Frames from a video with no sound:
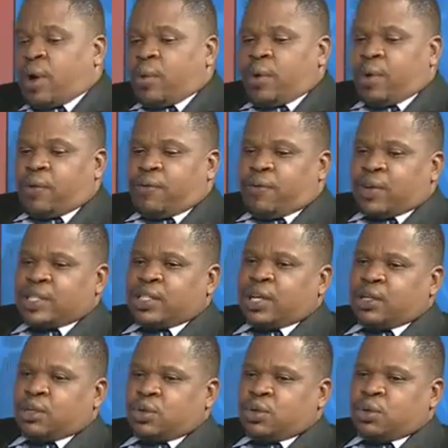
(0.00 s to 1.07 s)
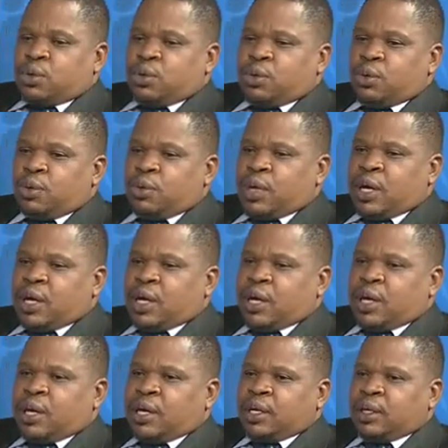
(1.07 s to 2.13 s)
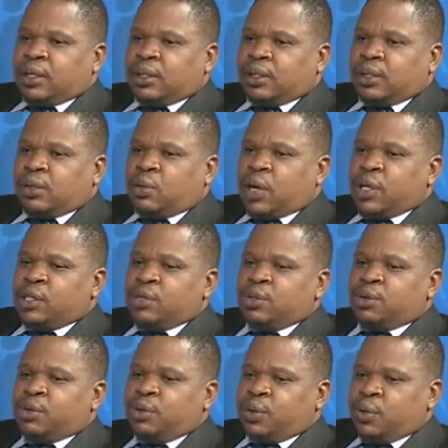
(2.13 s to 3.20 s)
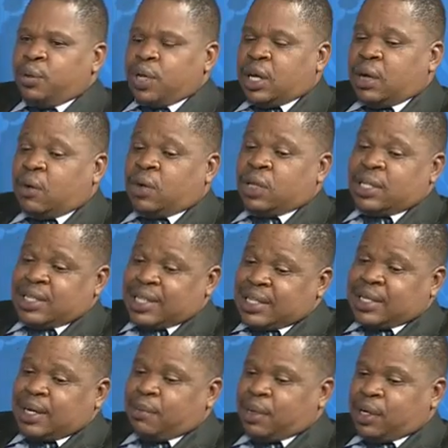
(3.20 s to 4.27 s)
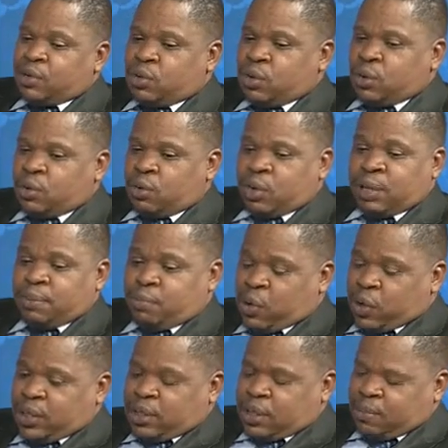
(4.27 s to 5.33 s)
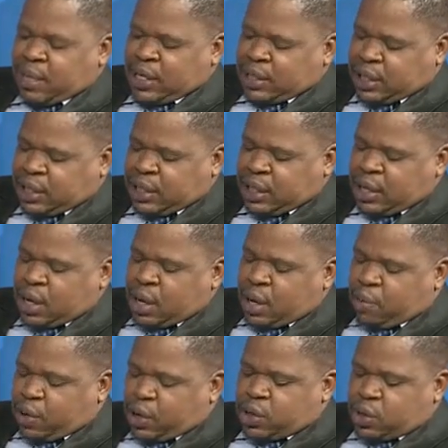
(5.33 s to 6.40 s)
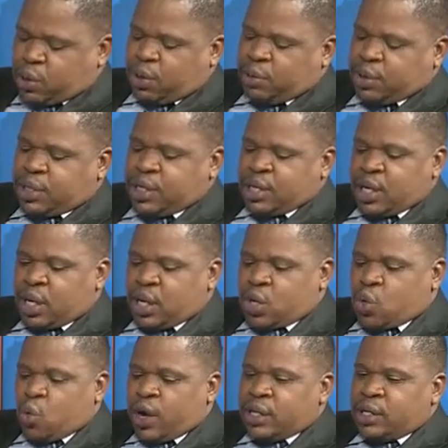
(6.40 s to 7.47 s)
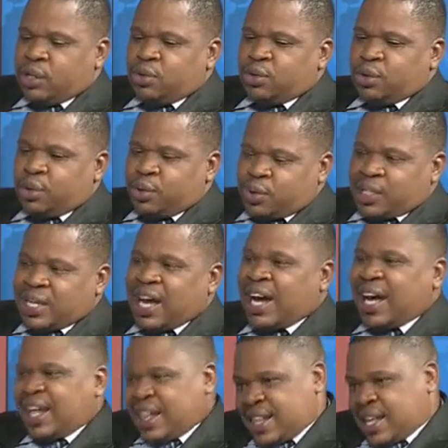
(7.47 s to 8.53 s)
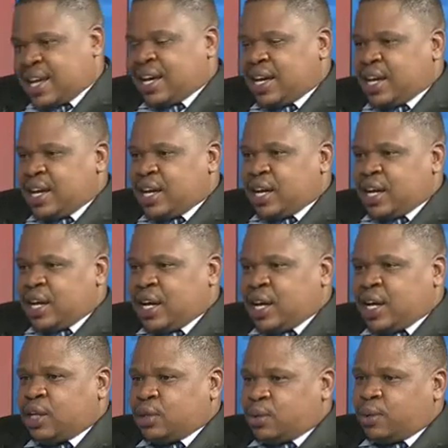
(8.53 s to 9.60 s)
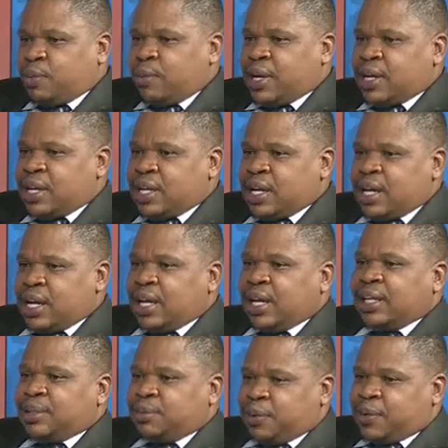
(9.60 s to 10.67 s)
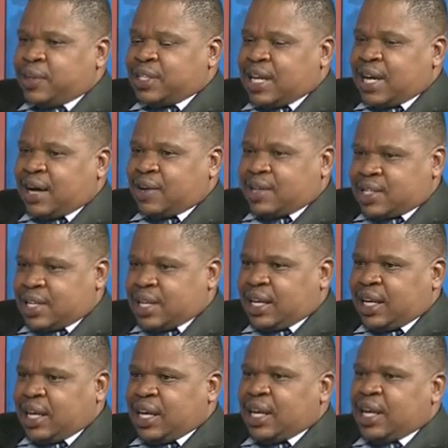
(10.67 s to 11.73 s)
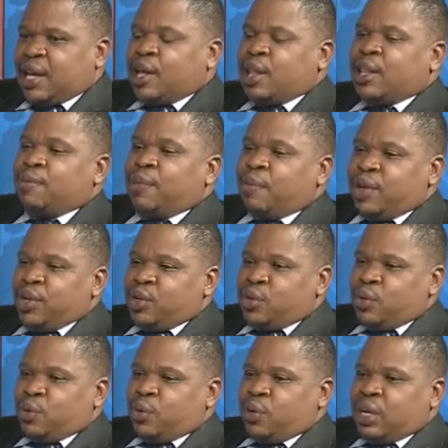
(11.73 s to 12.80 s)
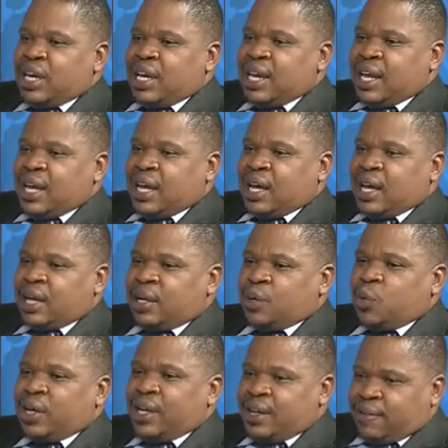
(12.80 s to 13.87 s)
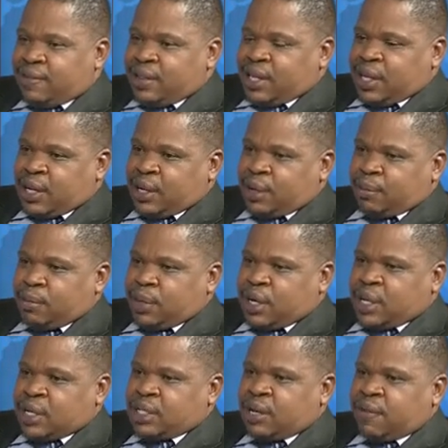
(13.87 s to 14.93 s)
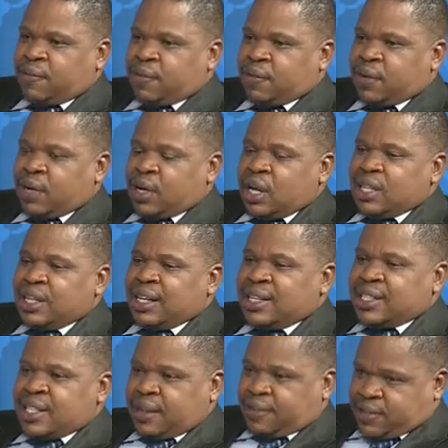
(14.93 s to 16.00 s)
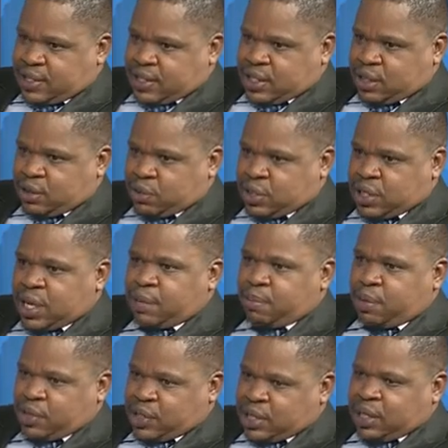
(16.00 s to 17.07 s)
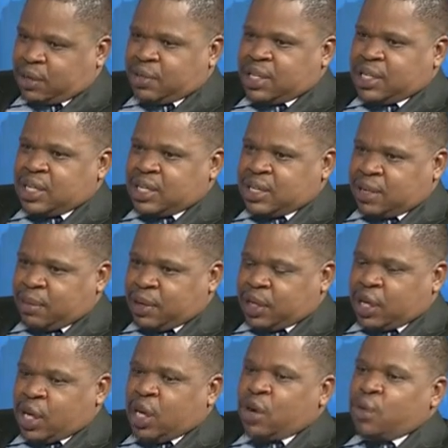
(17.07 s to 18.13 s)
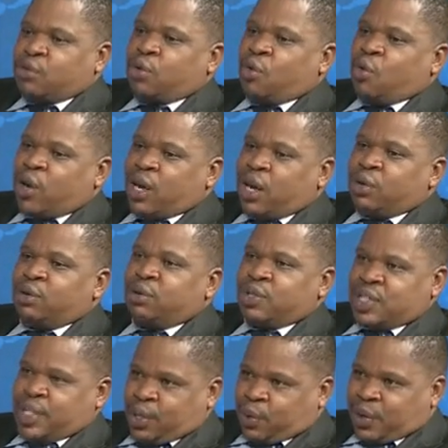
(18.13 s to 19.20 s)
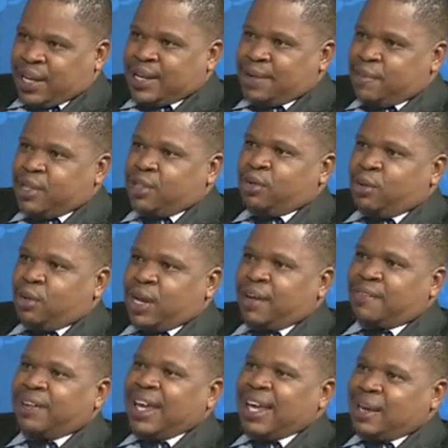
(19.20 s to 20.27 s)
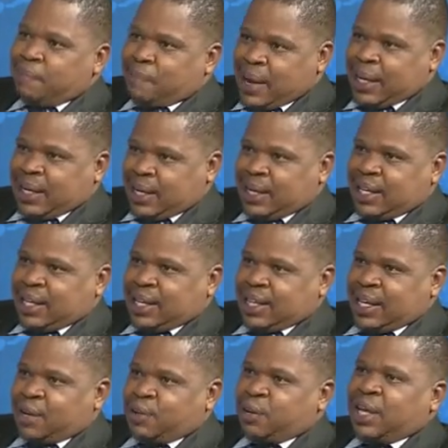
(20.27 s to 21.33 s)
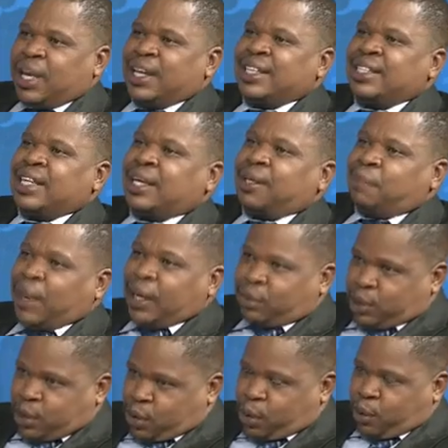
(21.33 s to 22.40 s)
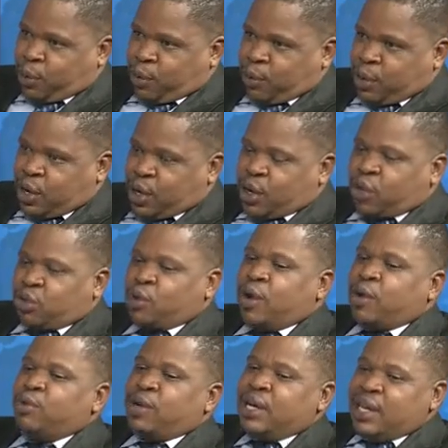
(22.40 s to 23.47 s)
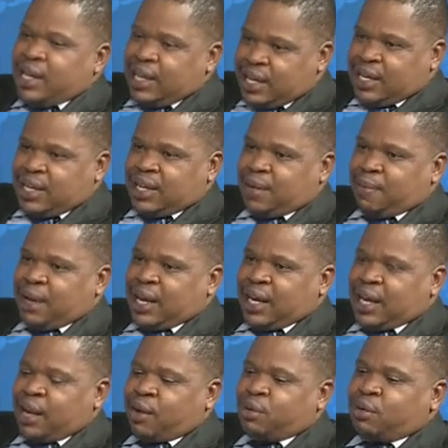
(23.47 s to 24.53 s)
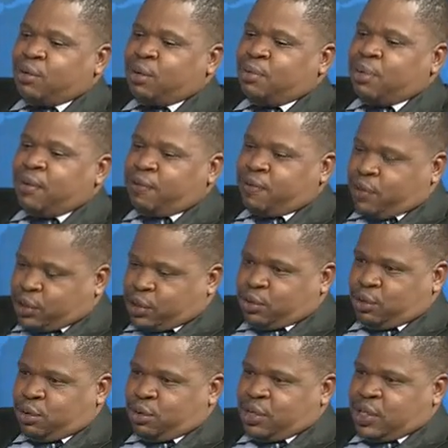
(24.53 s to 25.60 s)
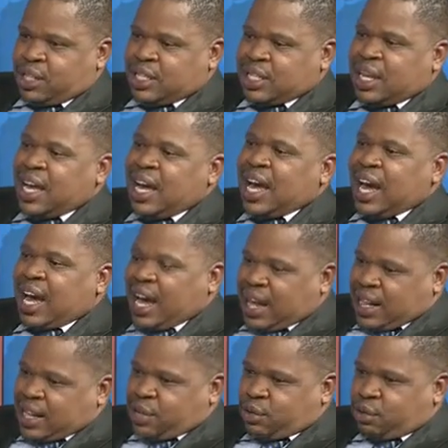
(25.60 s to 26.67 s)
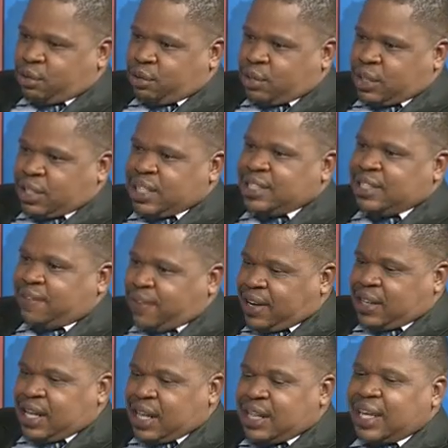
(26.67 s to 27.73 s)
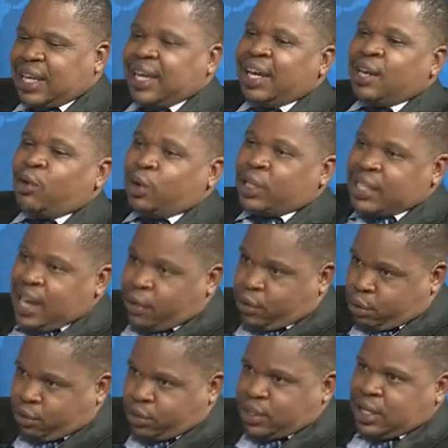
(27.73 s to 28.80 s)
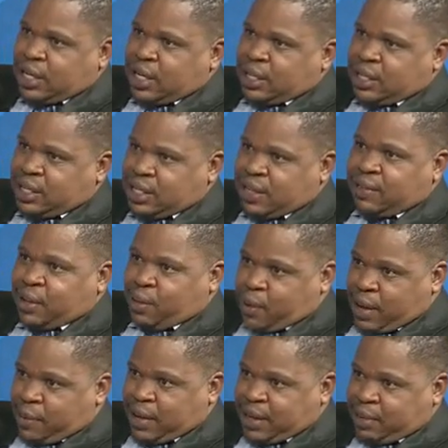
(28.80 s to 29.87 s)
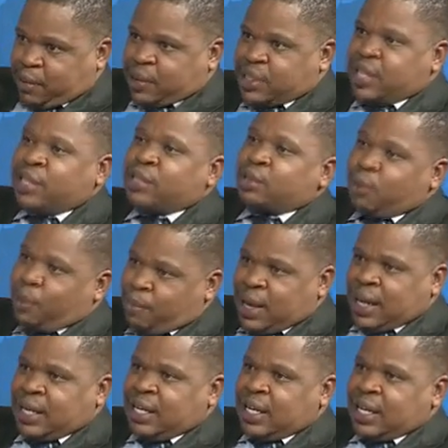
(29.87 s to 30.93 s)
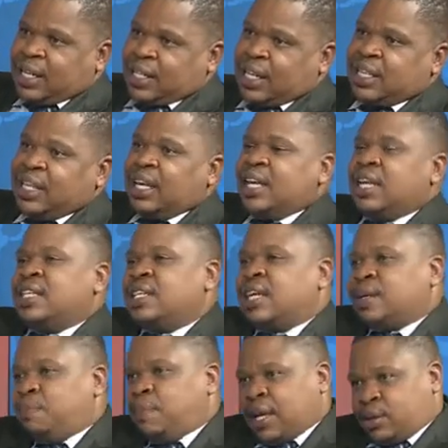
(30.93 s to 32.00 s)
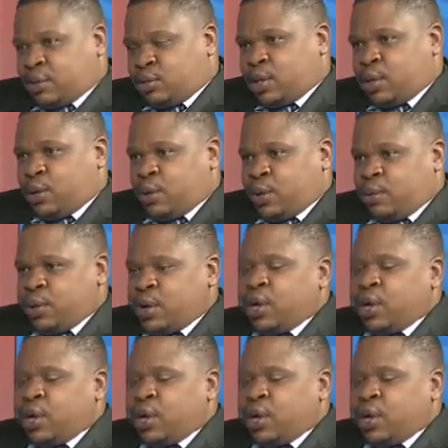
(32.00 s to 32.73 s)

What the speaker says: will force us to wanting to or the central bank to, or the monetary policy committee to wanting to use other instrument is because, like I was saying, the moment you leave the reserves which are deposited with the central bank to go down to 0, it means you don't have any money that you can inject back to the economy. So what will lead the bank now to be forced to use this other tools is the fact that they cannot now use the reserve requirement because there is no money that they can inject back to the economy.